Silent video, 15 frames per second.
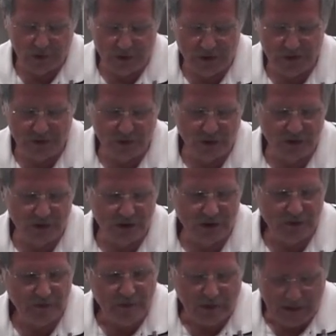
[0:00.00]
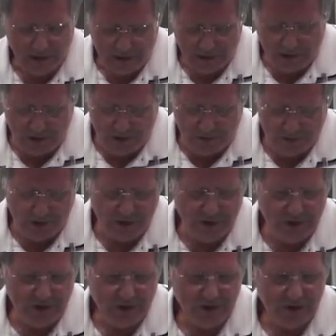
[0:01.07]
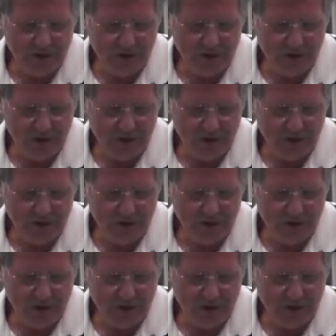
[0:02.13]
wastewater treatment.